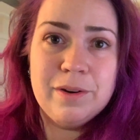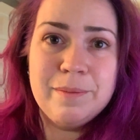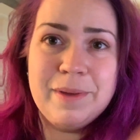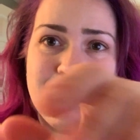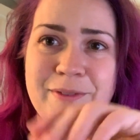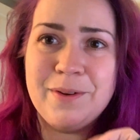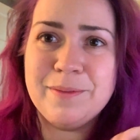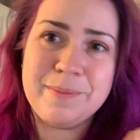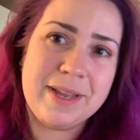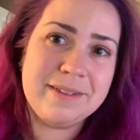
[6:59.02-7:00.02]
on my
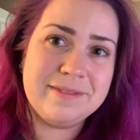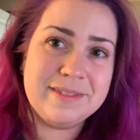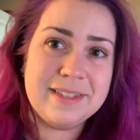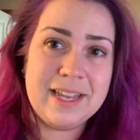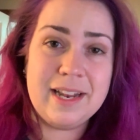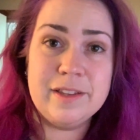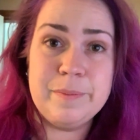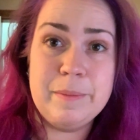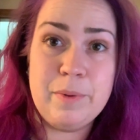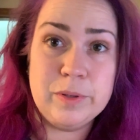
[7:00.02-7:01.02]
phone, but it has
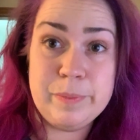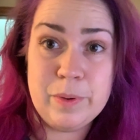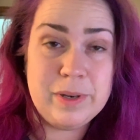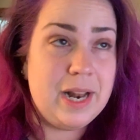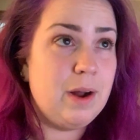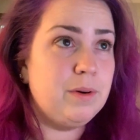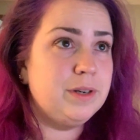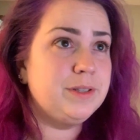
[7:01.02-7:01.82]
been postponed an hour,